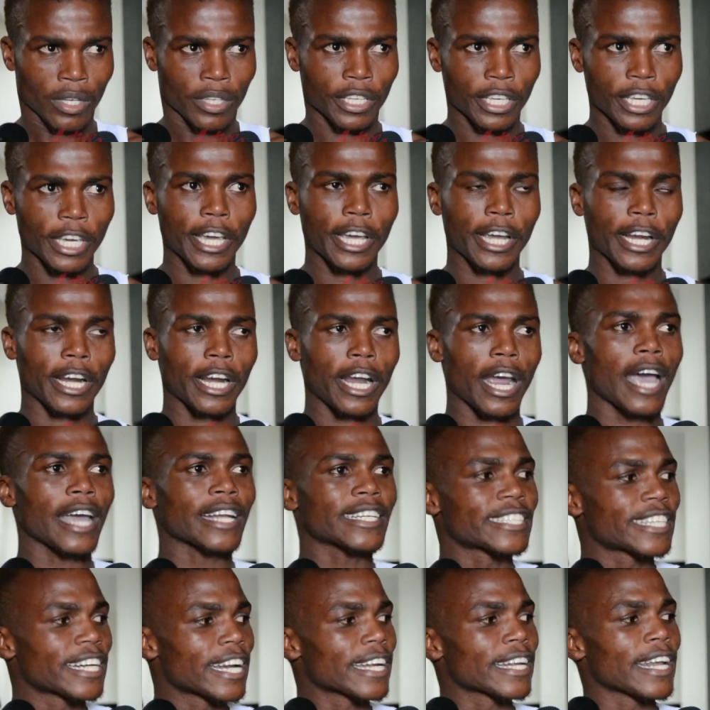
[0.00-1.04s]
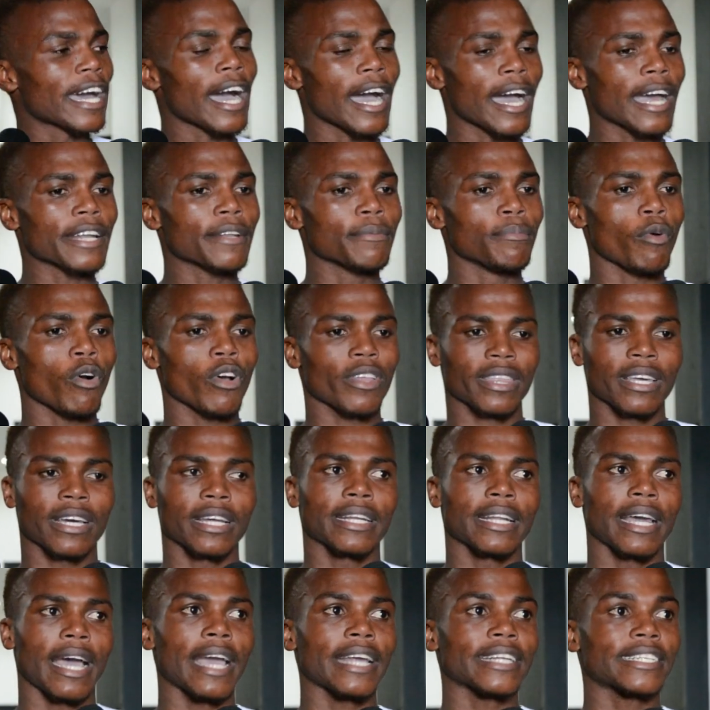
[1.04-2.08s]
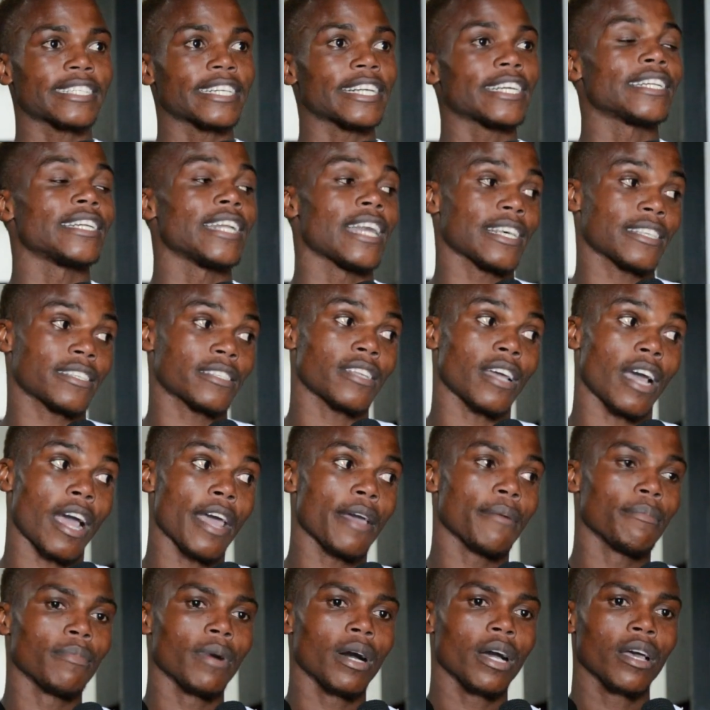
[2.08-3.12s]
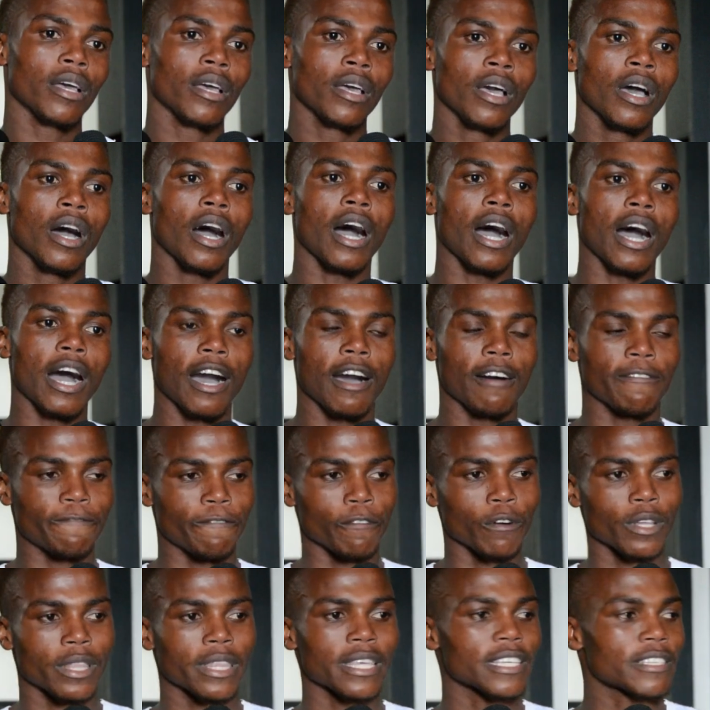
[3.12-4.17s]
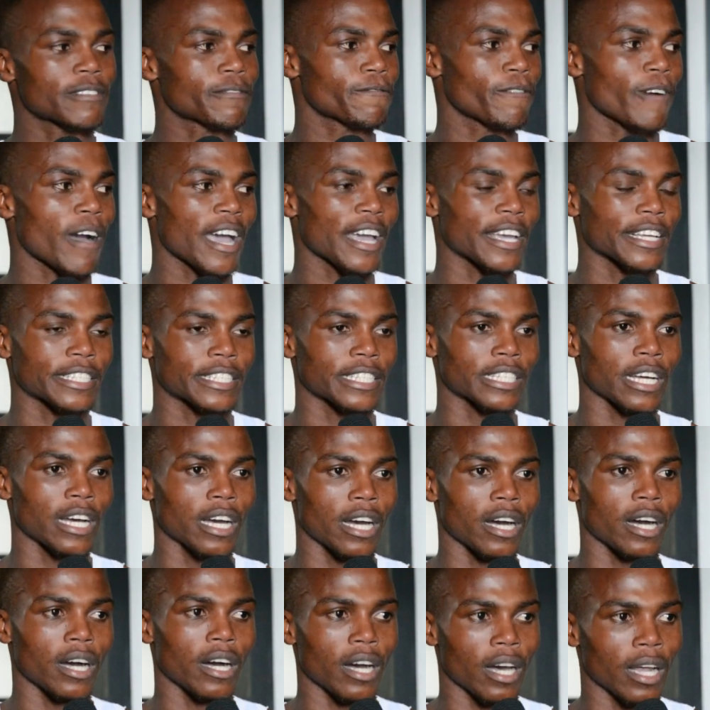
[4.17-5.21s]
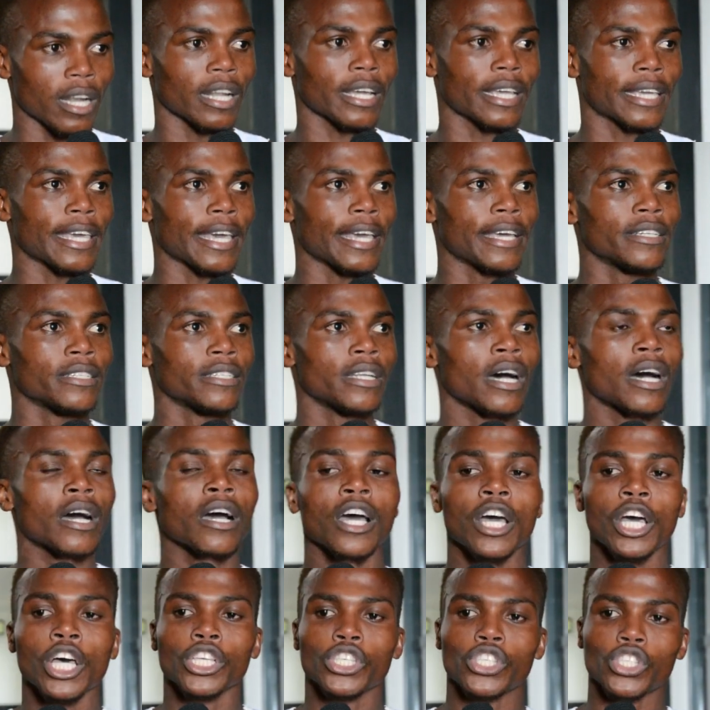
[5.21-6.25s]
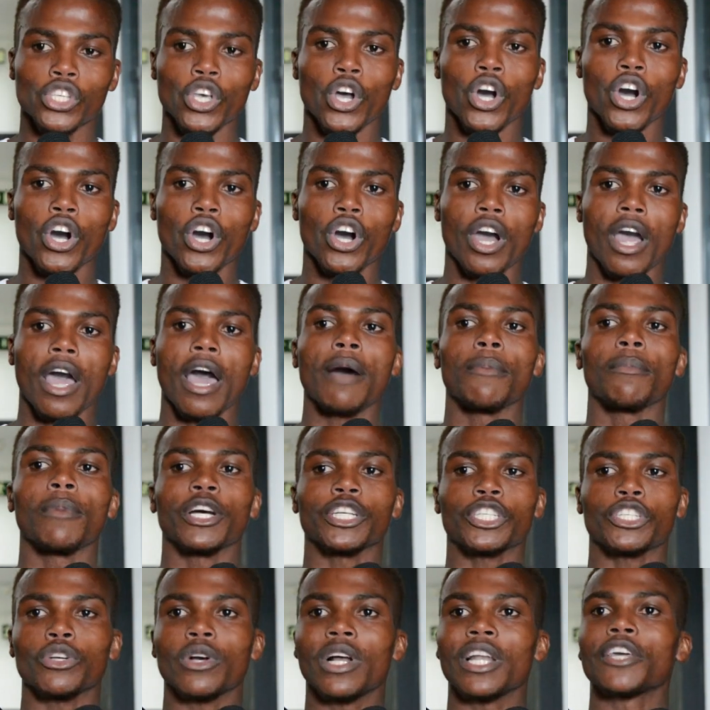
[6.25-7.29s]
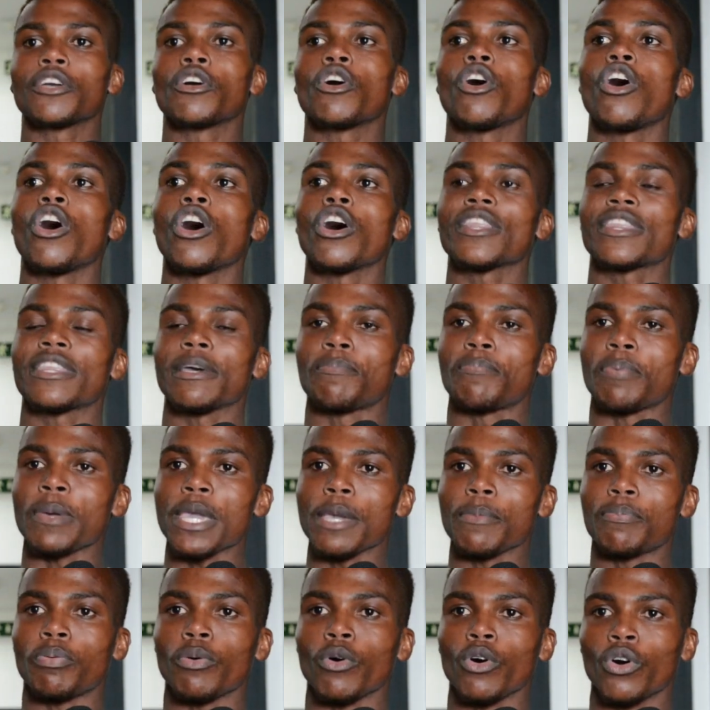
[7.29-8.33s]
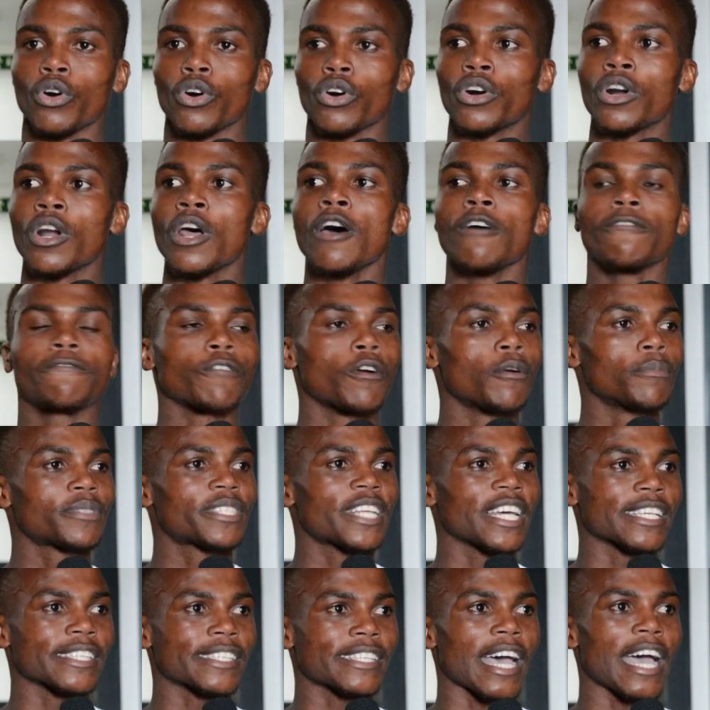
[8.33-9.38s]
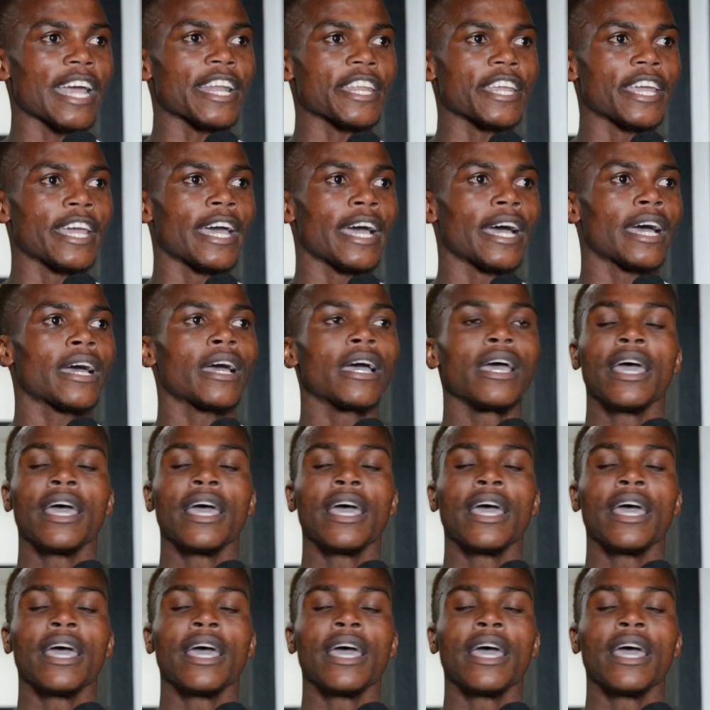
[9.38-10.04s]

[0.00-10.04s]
Yeah, I trained hard more than I trained last time for this fight again. So I'm assuring all the people from Tanzania